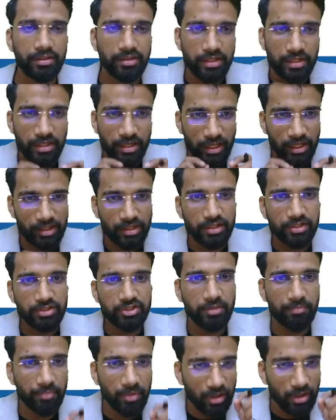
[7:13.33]
The nasal
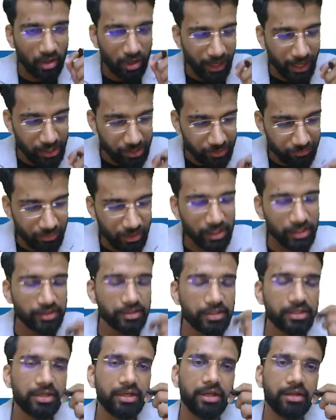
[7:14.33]
chamber as well
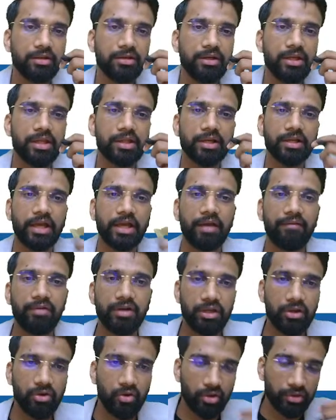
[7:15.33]
as the nasal
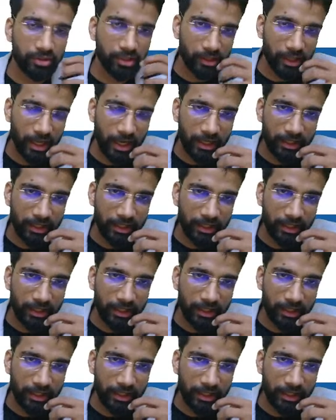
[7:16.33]
cavity or this